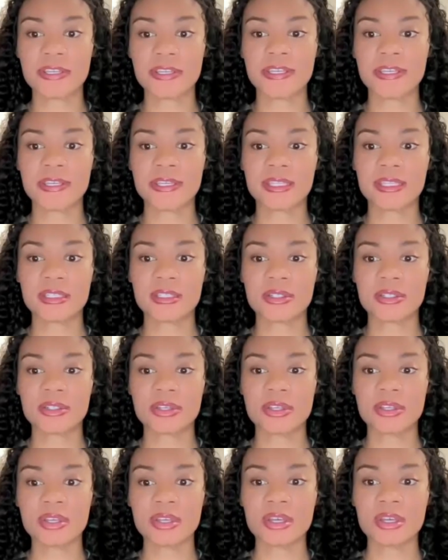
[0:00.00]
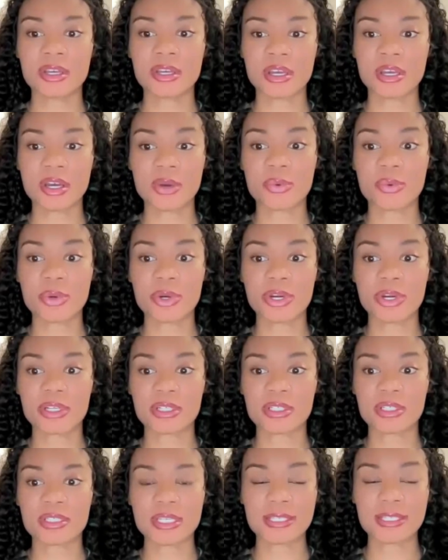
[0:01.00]
and
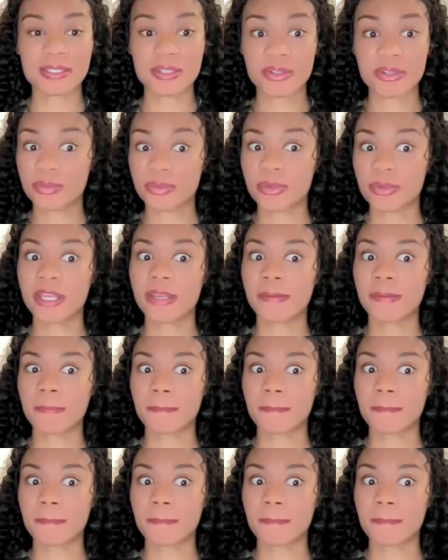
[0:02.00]
worked a certain way.